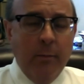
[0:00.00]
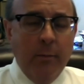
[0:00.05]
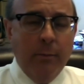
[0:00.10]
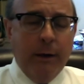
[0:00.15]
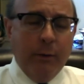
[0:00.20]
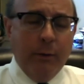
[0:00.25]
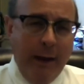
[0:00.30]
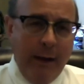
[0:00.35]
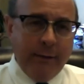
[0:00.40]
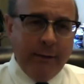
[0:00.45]

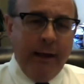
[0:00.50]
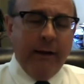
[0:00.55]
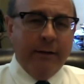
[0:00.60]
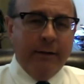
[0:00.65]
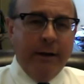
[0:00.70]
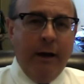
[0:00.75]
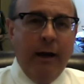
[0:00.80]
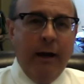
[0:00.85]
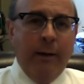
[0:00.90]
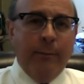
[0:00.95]
But around that
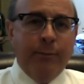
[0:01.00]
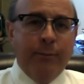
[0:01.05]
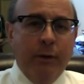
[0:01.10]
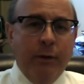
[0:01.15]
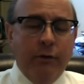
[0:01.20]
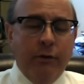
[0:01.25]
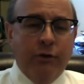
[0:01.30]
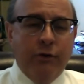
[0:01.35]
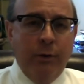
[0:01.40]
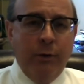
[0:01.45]
time,
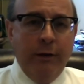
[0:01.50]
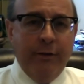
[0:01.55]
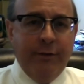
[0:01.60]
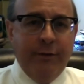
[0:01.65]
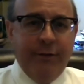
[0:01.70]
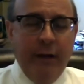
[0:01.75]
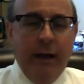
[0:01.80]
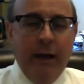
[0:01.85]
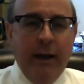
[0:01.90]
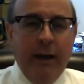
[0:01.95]
Julie
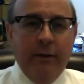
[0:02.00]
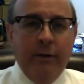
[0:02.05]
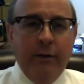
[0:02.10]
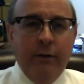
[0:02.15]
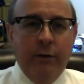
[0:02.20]
Flynn,